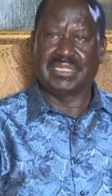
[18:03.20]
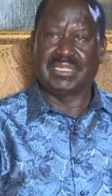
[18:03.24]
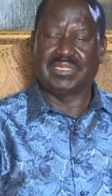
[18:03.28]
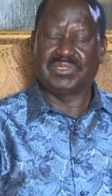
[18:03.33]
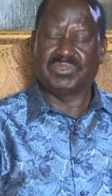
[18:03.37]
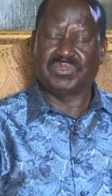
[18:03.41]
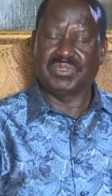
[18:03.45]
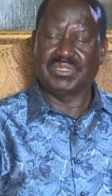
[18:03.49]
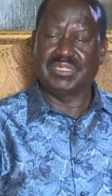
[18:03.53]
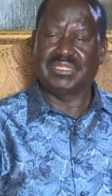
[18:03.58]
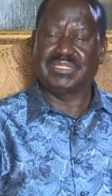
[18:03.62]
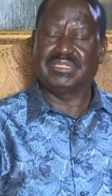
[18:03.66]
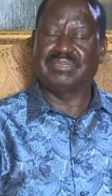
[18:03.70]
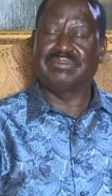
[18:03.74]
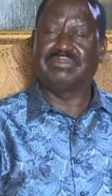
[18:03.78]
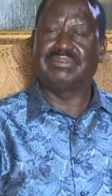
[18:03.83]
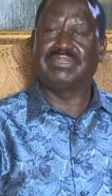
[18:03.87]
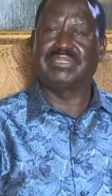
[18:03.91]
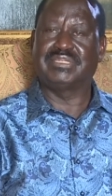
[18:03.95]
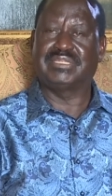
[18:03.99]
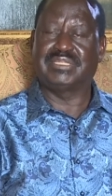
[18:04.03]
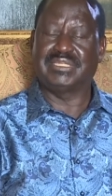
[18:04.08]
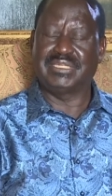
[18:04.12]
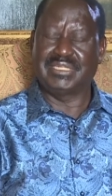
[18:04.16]
In
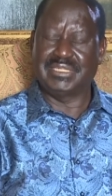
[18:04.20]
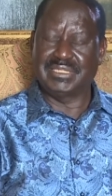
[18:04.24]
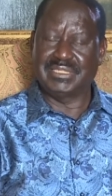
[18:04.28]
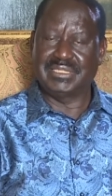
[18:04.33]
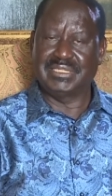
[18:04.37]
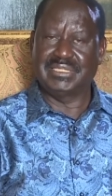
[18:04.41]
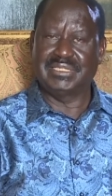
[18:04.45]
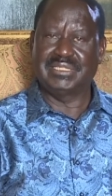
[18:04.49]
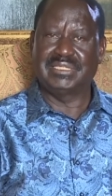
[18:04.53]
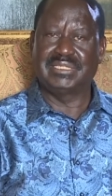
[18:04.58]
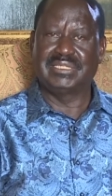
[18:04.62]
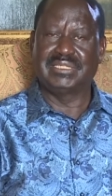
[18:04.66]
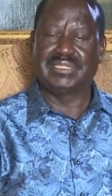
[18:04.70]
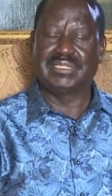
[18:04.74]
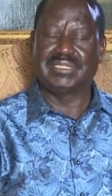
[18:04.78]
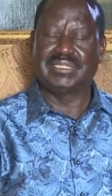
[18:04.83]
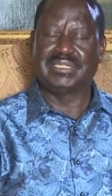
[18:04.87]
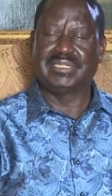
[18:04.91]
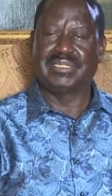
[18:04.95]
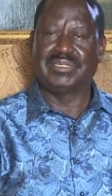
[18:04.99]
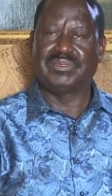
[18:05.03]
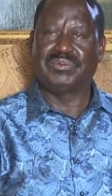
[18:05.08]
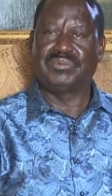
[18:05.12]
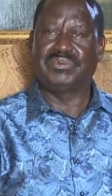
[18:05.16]
2017,
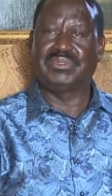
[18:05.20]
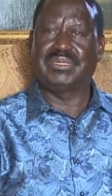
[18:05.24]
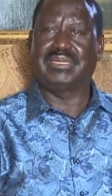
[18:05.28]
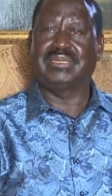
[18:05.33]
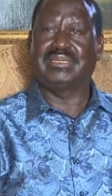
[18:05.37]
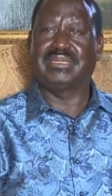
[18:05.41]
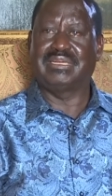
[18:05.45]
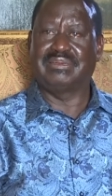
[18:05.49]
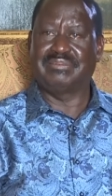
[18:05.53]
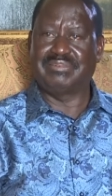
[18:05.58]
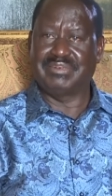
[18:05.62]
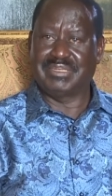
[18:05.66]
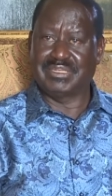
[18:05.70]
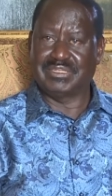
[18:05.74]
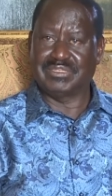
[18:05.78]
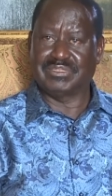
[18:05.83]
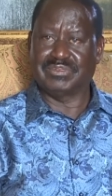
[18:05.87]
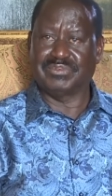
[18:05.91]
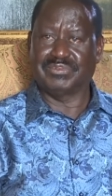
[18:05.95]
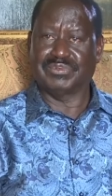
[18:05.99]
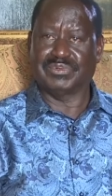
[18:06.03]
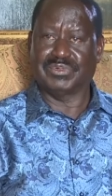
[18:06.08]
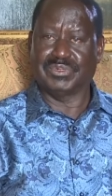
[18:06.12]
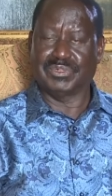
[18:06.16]
we had
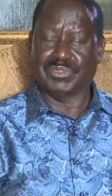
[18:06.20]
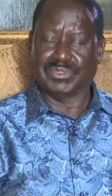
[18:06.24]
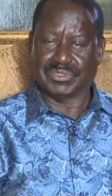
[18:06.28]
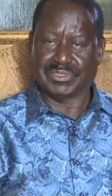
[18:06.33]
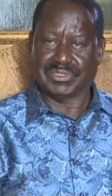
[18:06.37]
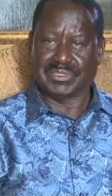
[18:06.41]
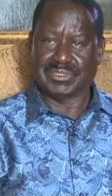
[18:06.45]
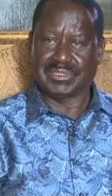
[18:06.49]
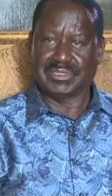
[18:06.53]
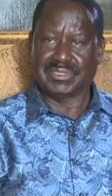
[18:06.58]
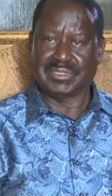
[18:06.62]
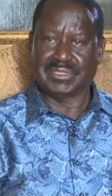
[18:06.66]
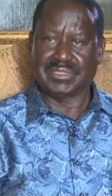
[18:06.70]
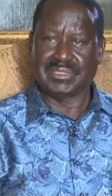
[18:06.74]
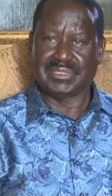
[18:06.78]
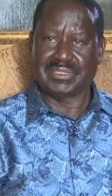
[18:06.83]
evidence, of course.